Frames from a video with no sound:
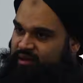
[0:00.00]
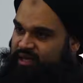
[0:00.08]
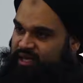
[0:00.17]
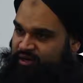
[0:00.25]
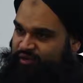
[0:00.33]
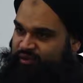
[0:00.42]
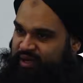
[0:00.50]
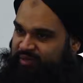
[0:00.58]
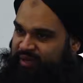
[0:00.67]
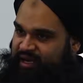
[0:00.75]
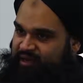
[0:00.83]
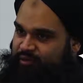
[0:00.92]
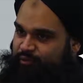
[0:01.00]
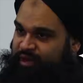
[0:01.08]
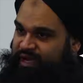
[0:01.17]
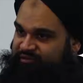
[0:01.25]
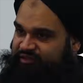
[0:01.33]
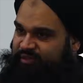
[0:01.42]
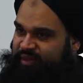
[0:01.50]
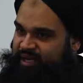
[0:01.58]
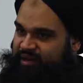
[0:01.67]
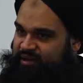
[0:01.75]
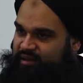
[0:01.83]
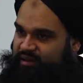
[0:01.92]
He knows what He meant, we affirm
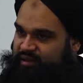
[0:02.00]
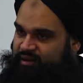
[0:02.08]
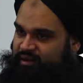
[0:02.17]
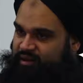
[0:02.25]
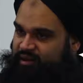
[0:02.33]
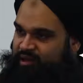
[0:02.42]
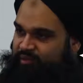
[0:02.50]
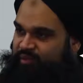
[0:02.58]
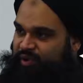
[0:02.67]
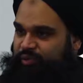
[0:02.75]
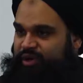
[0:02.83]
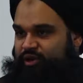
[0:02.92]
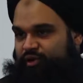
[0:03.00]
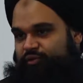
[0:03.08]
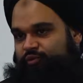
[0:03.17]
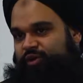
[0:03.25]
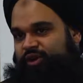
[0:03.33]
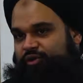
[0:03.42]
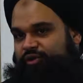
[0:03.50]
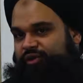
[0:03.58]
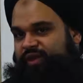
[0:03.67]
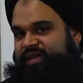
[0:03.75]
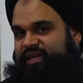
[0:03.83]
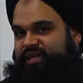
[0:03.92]
it, but we don't know
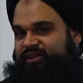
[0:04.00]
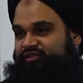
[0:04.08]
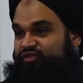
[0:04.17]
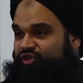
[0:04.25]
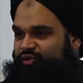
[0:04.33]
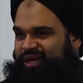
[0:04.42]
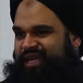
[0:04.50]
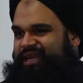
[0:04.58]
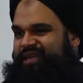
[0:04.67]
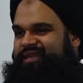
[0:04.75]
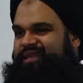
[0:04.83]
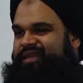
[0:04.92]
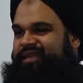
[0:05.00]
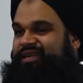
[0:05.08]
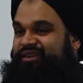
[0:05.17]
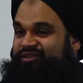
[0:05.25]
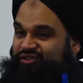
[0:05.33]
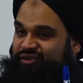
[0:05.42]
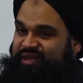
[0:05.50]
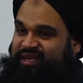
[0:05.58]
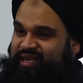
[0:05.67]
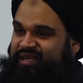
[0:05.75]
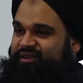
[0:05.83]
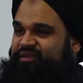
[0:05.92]
the details, nor do we get into the details, nor are the
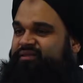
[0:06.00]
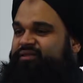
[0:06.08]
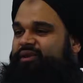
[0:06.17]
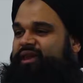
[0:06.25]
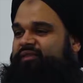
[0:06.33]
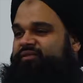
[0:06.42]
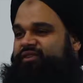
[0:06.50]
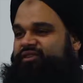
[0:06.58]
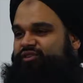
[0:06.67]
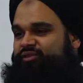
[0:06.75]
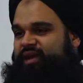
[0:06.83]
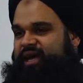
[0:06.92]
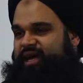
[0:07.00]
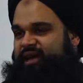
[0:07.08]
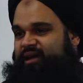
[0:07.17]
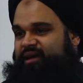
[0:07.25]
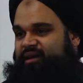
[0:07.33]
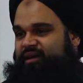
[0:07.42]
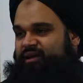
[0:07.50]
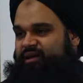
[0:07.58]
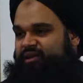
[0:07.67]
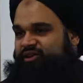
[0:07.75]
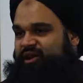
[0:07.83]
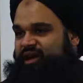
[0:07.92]
details even relevant to you and I.
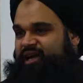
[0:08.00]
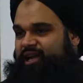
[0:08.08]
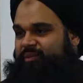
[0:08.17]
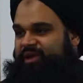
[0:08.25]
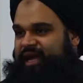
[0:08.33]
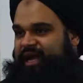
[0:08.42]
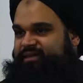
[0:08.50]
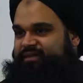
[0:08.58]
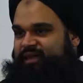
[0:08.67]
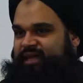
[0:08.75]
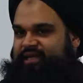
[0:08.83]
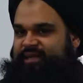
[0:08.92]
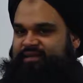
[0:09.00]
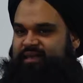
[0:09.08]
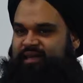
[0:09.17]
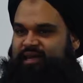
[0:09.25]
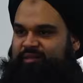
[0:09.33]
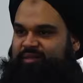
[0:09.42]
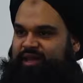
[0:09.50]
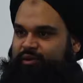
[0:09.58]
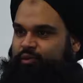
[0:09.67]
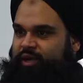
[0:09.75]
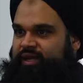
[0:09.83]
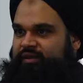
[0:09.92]
You're not going to be asked, Allah Ta'ala is not going to be like,
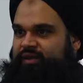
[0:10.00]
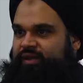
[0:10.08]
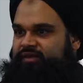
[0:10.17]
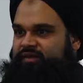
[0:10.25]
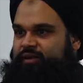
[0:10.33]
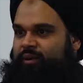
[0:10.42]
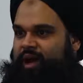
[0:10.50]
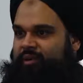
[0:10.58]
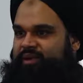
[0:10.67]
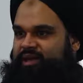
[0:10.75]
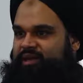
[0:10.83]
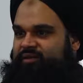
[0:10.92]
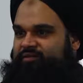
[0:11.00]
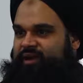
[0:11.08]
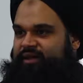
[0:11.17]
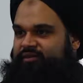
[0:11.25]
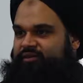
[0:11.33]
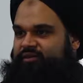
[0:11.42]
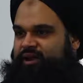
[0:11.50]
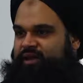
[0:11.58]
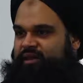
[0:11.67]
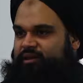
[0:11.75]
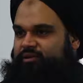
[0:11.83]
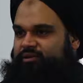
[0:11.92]
what does al-istiwa mean? If you answer
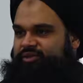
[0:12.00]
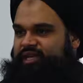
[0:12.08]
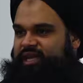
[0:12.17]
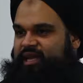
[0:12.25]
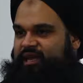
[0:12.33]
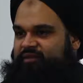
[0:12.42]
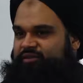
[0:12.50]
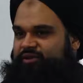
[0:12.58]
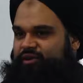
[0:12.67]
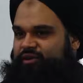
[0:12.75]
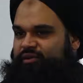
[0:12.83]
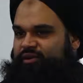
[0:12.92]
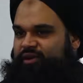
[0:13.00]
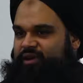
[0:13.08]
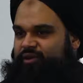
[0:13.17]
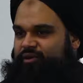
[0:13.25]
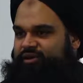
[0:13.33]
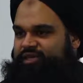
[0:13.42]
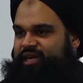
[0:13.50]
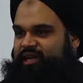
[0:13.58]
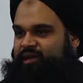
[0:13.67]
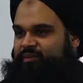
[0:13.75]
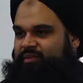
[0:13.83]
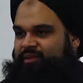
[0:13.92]
correctly, you go to Jannah. If you don't, you're going to go to
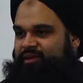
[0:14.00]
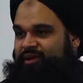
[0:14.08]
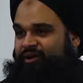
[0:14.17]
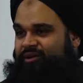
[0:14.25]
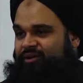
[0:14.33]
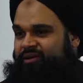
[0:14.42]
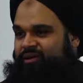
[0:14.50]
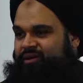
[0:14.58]
Jahannam. No.